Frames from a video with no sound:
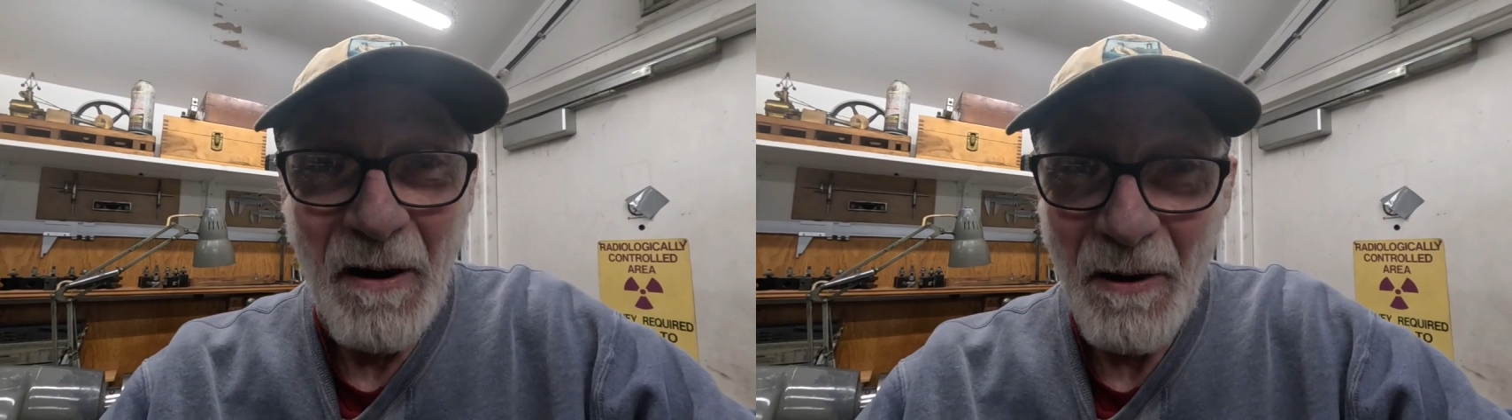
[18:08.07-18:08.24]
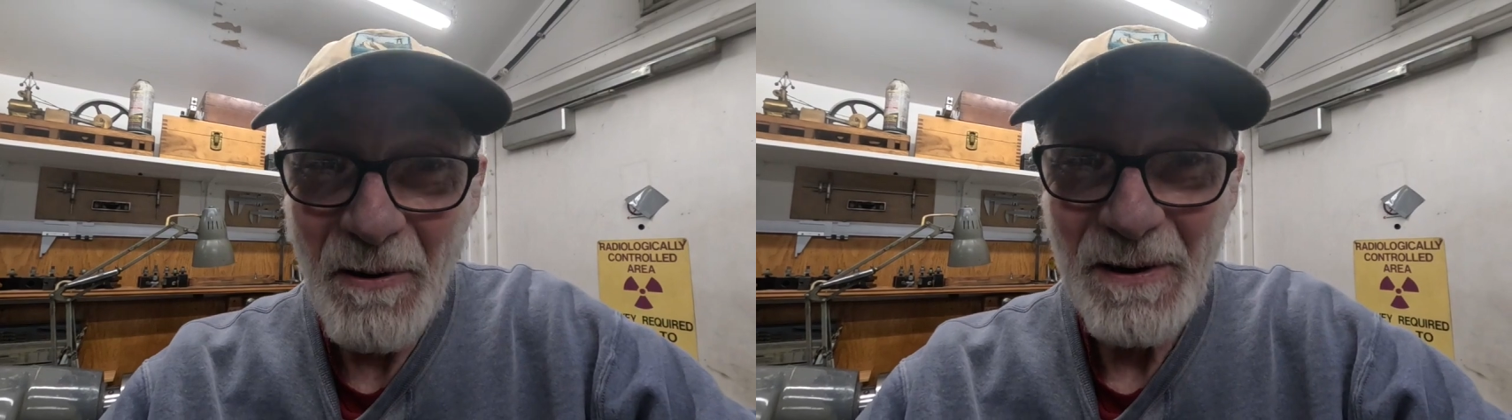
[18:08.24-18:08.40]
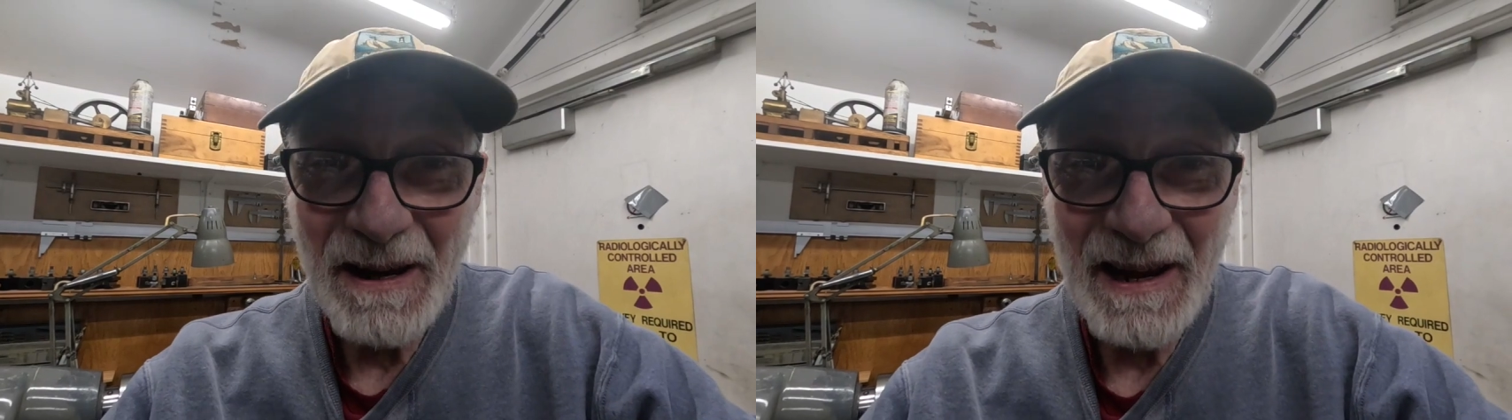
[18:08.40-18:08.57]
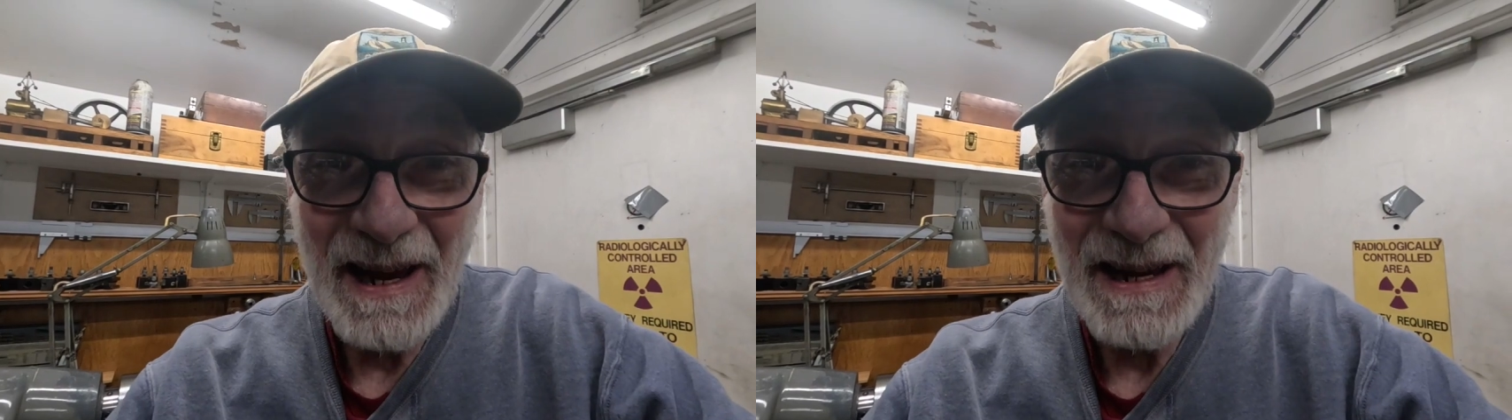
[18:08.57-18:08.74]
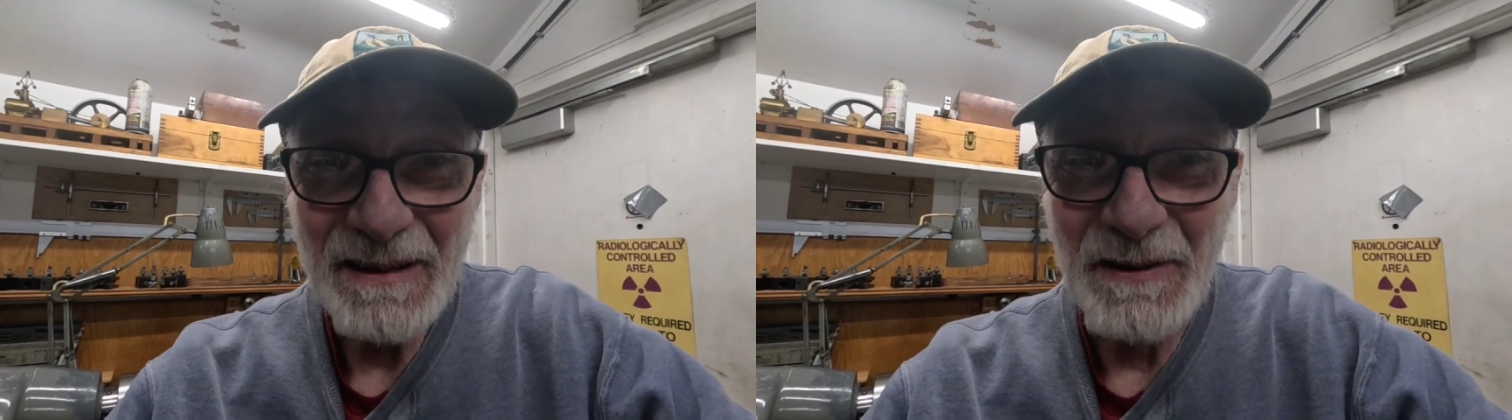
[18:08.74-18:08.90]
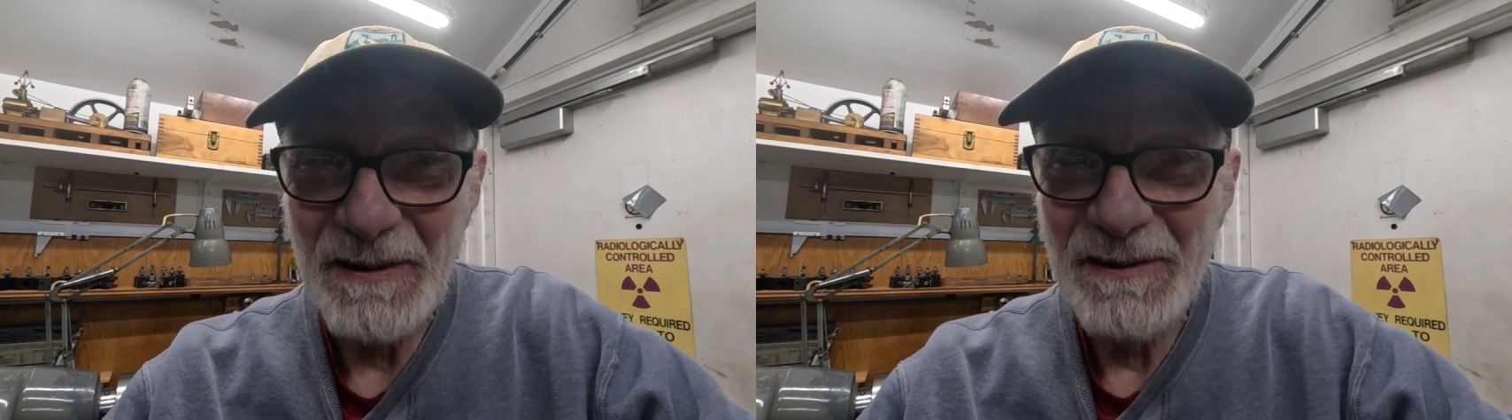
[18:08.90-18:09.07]
Okay,
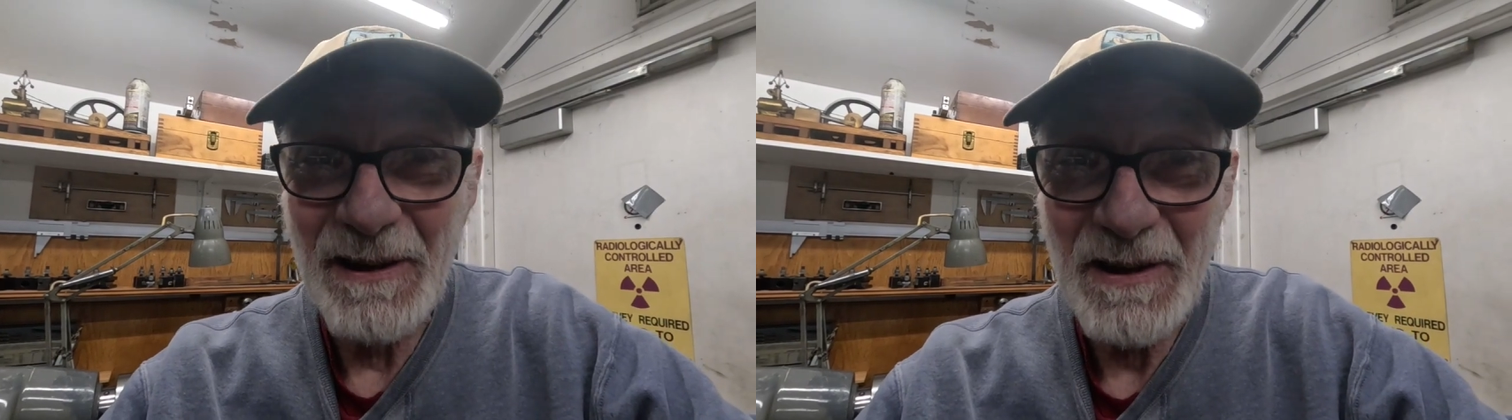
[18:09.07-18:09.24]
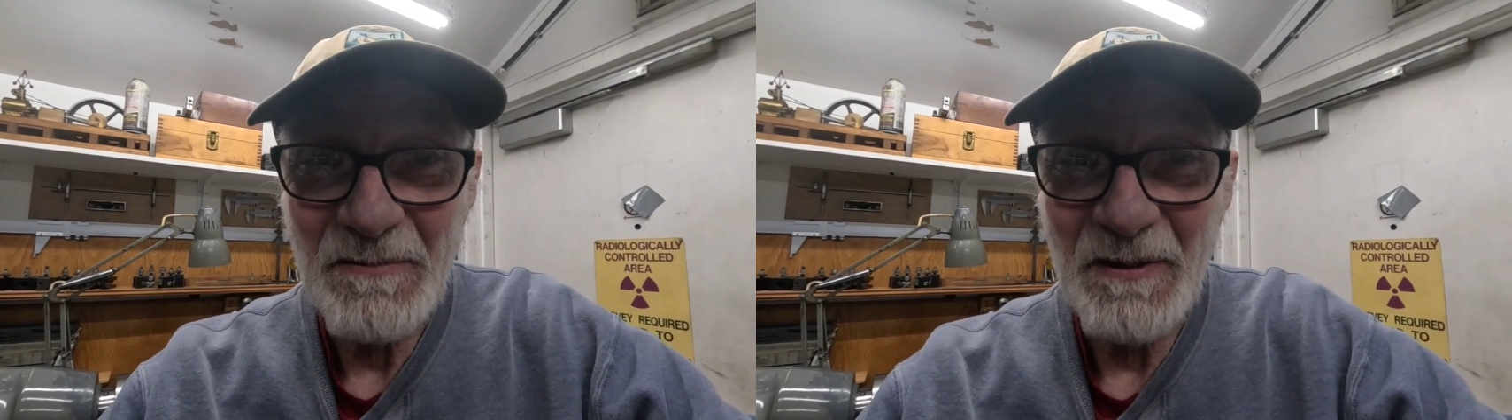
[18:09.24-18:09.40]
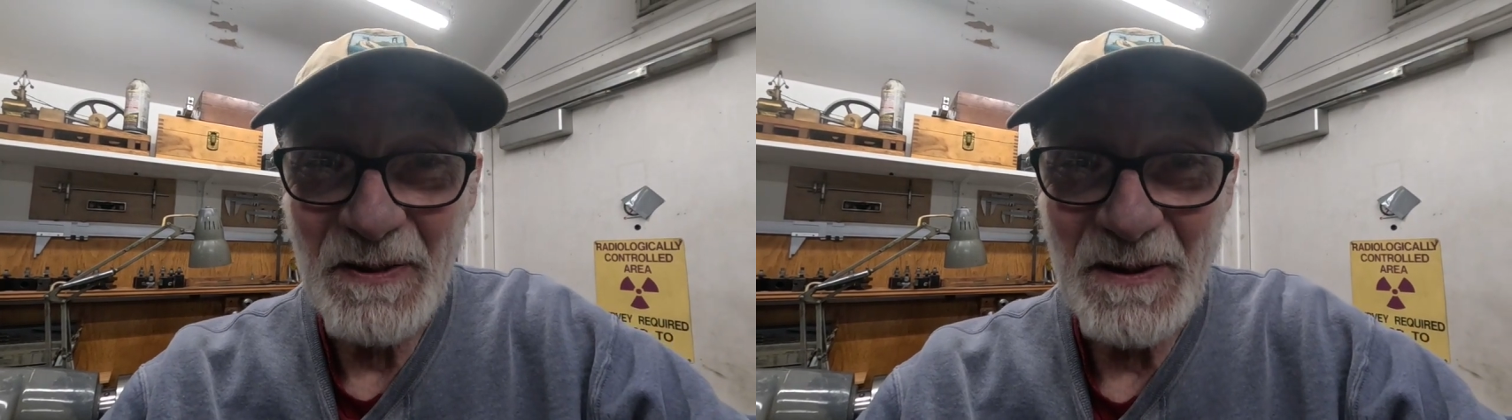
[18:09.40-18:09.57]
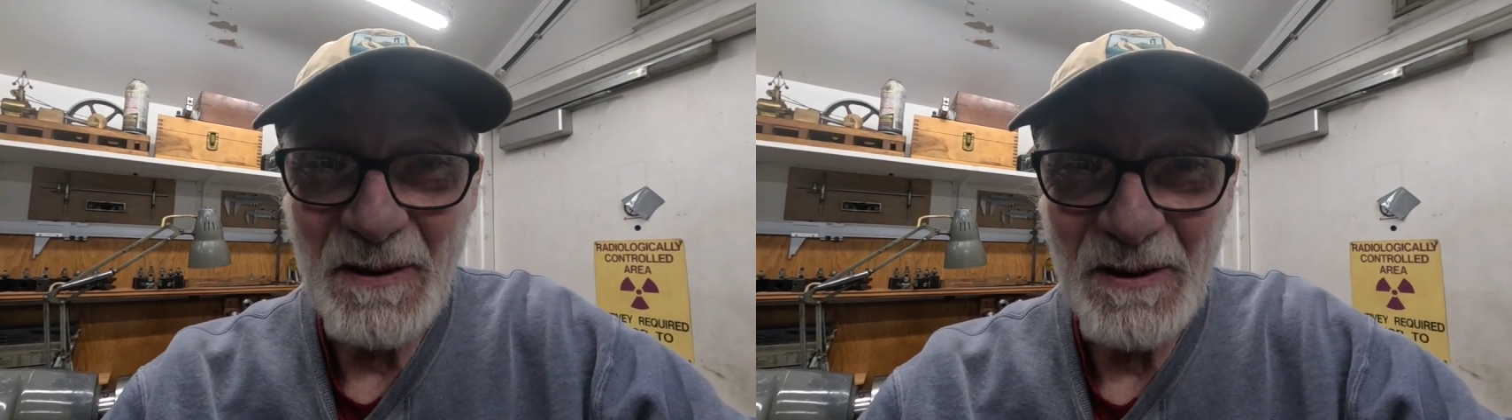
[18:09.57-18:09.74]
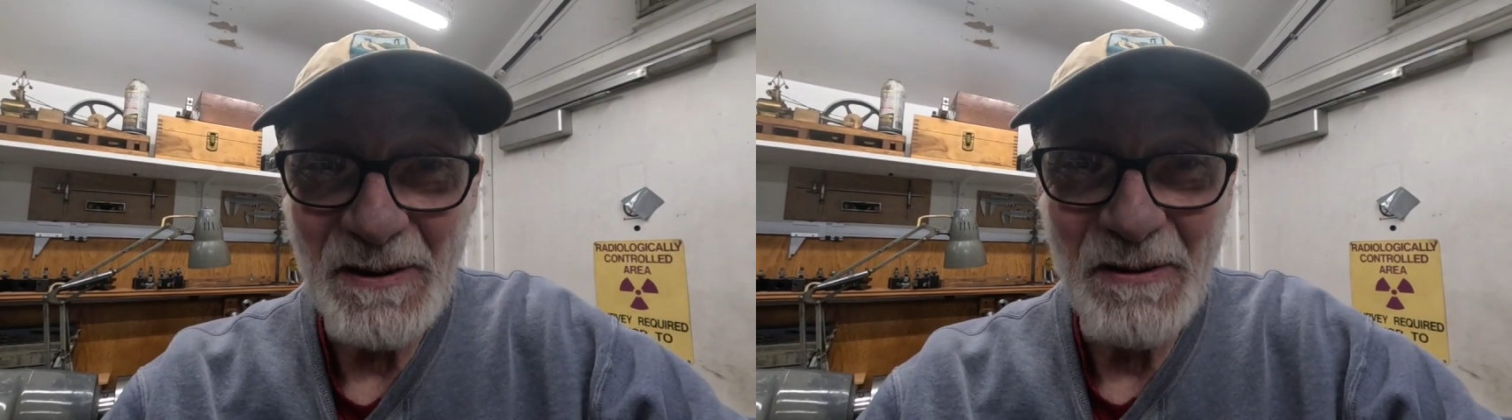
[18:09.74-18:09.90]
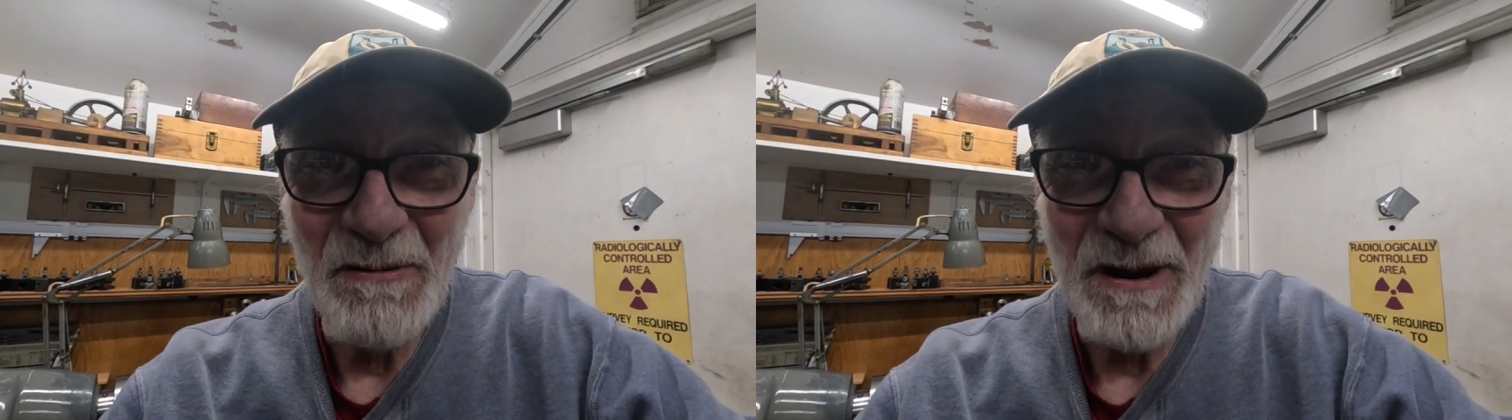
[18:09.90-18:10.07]
good luck with your
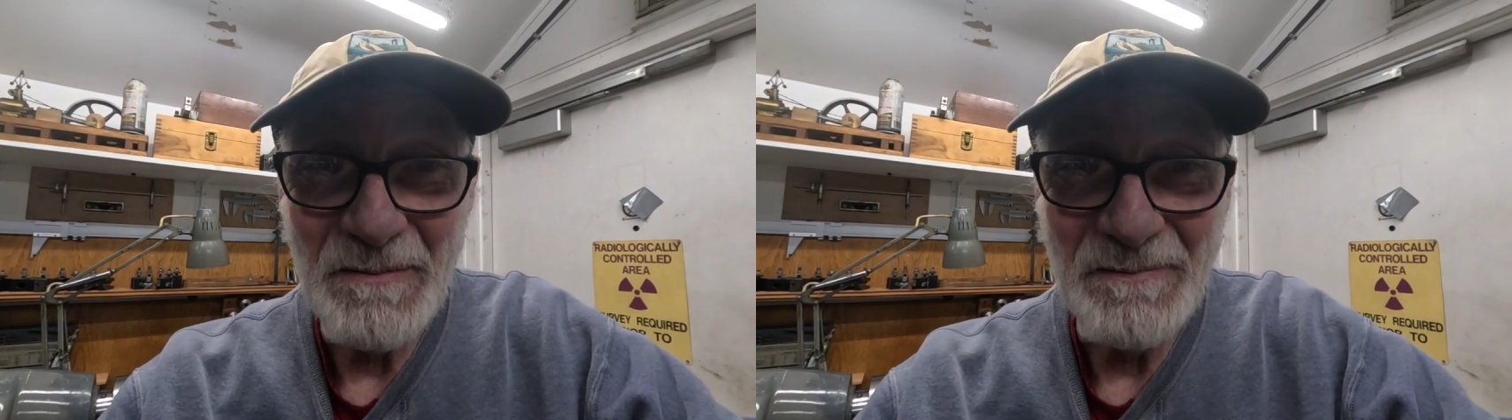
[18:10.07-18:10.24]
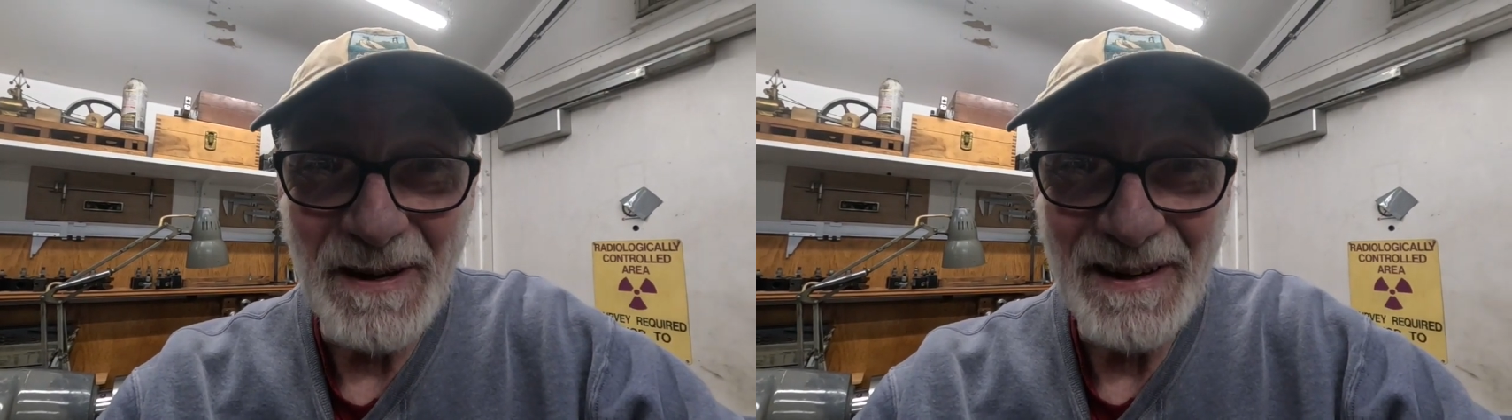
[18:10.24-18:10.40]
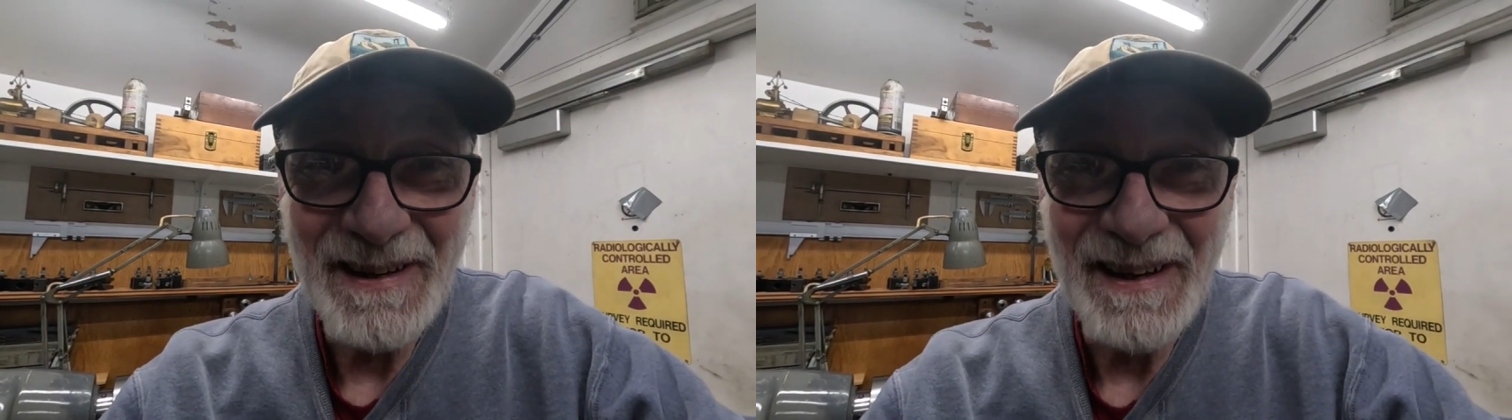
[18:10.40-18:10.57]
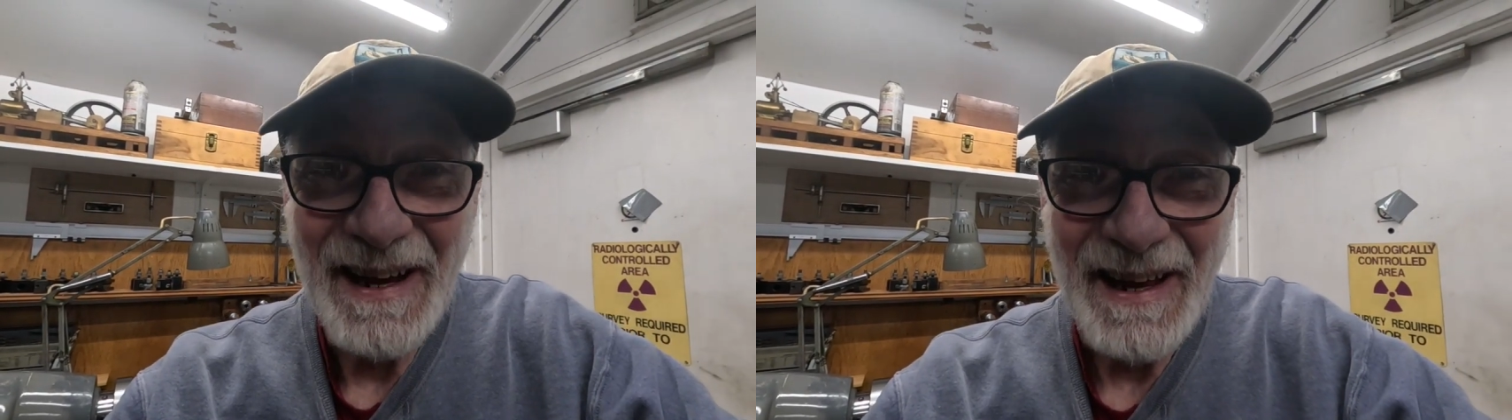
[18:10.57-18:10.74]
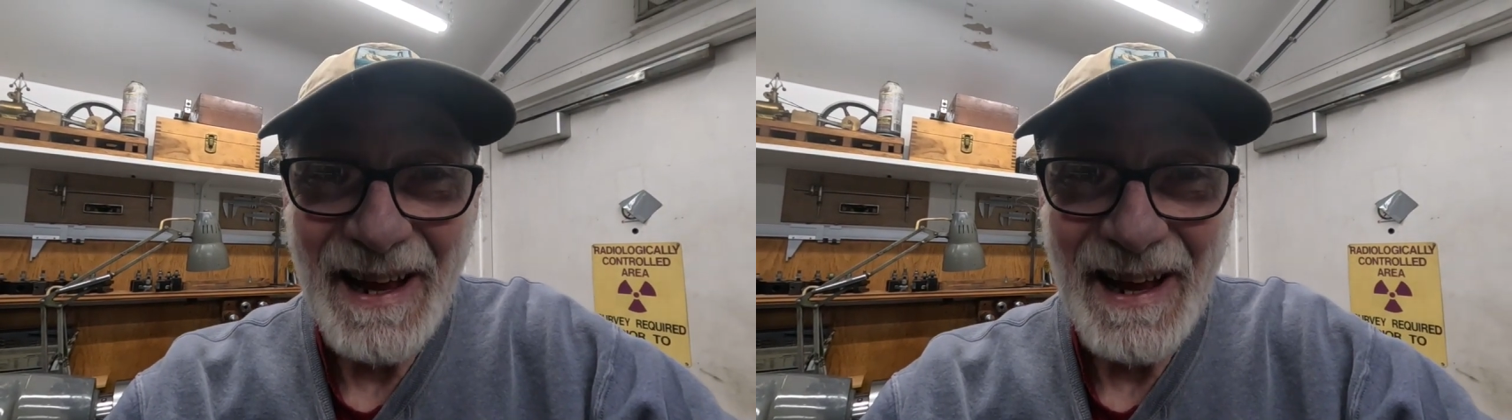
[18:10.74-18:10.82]
equipment,